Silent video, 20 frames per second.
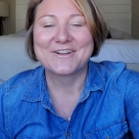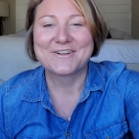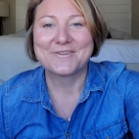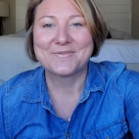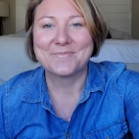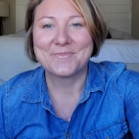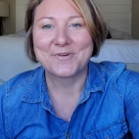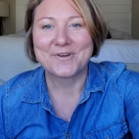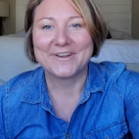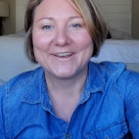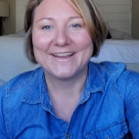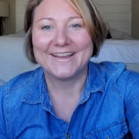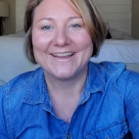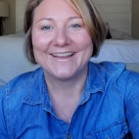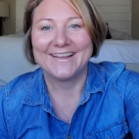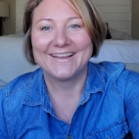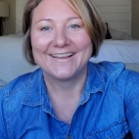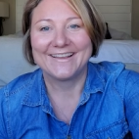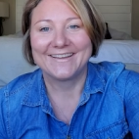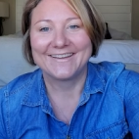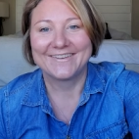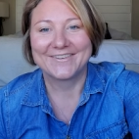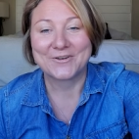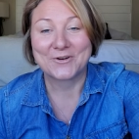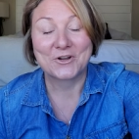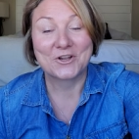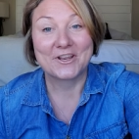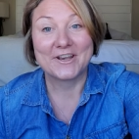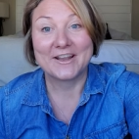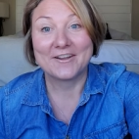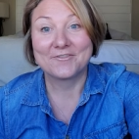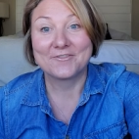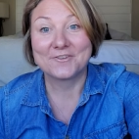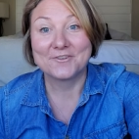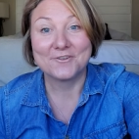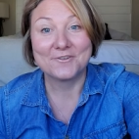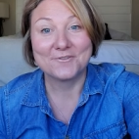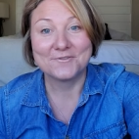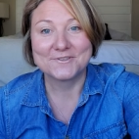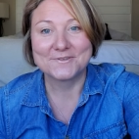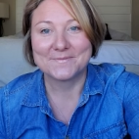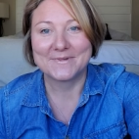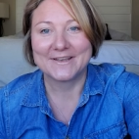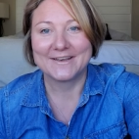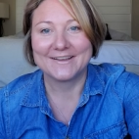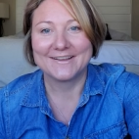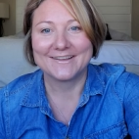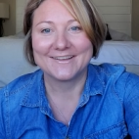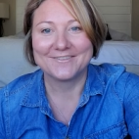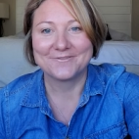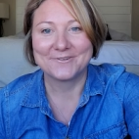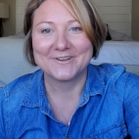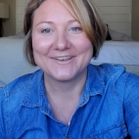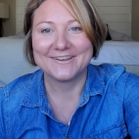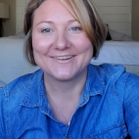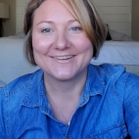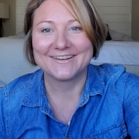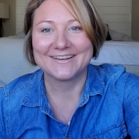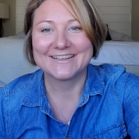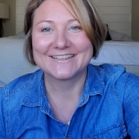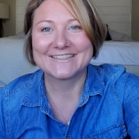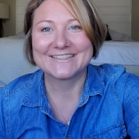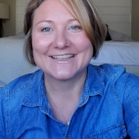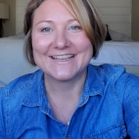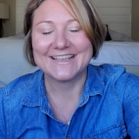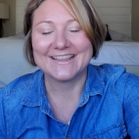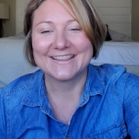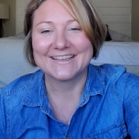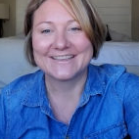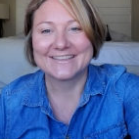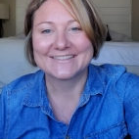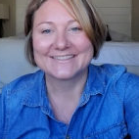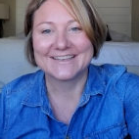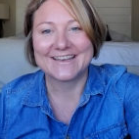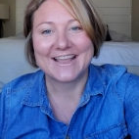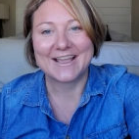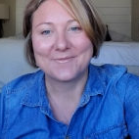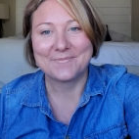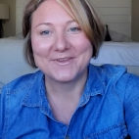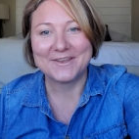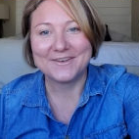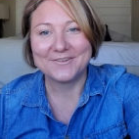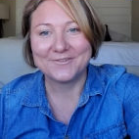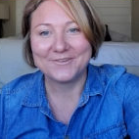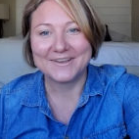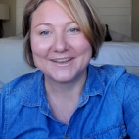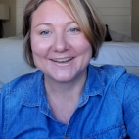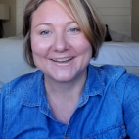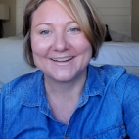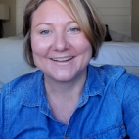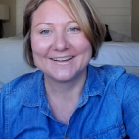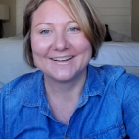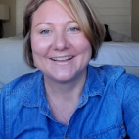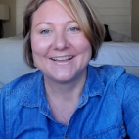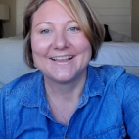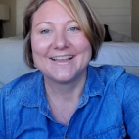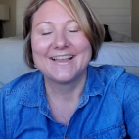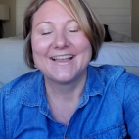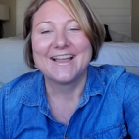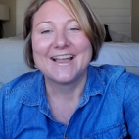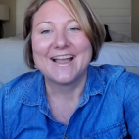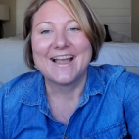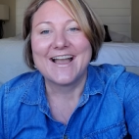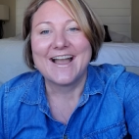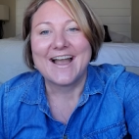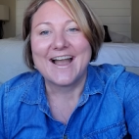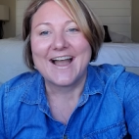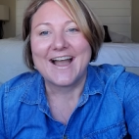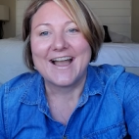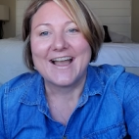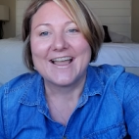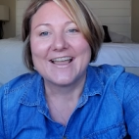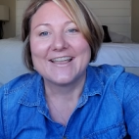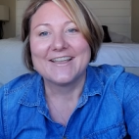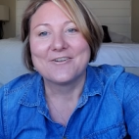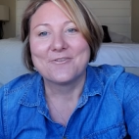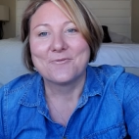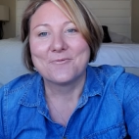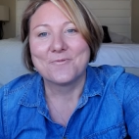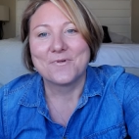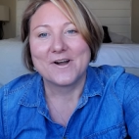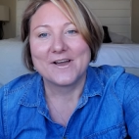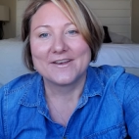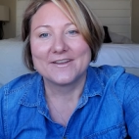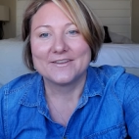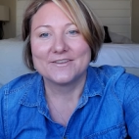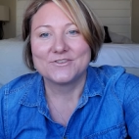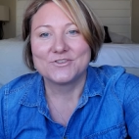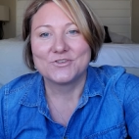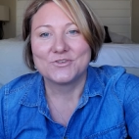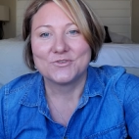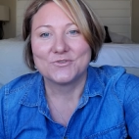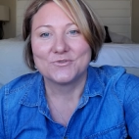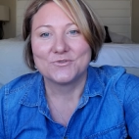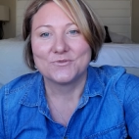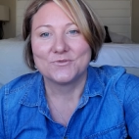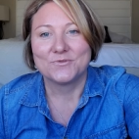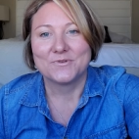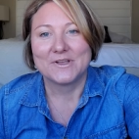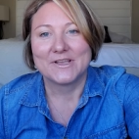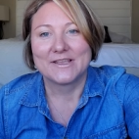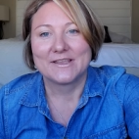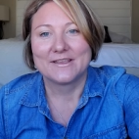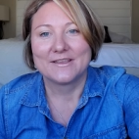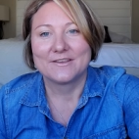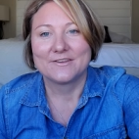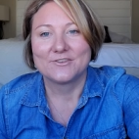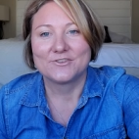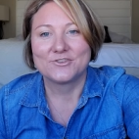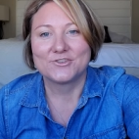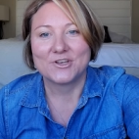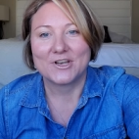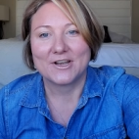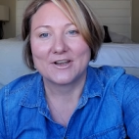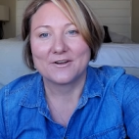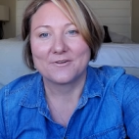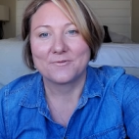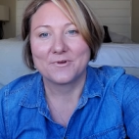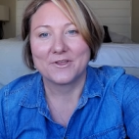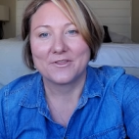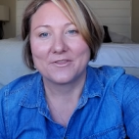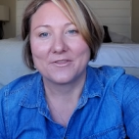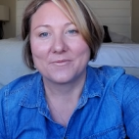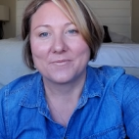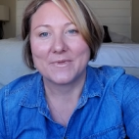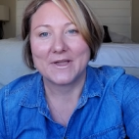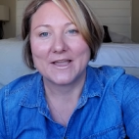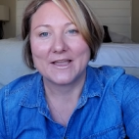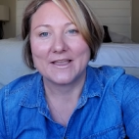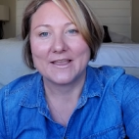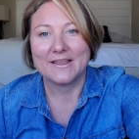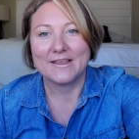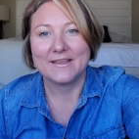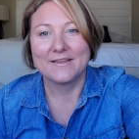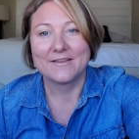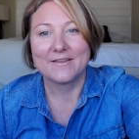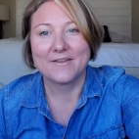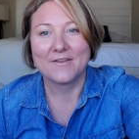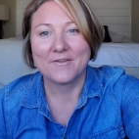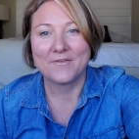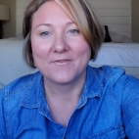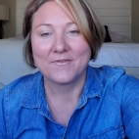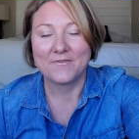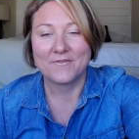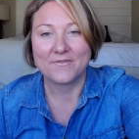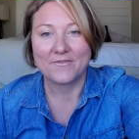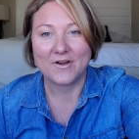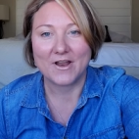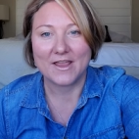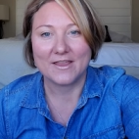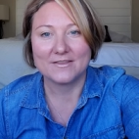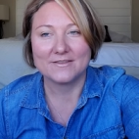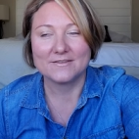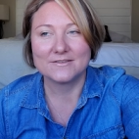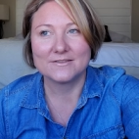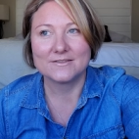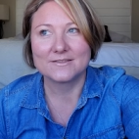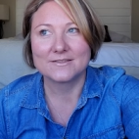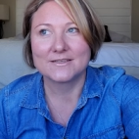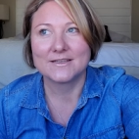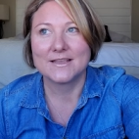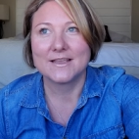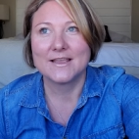Good morning or good afternoon, depending on when you're seeing this, and Happy New Year. I wanted to share with my friends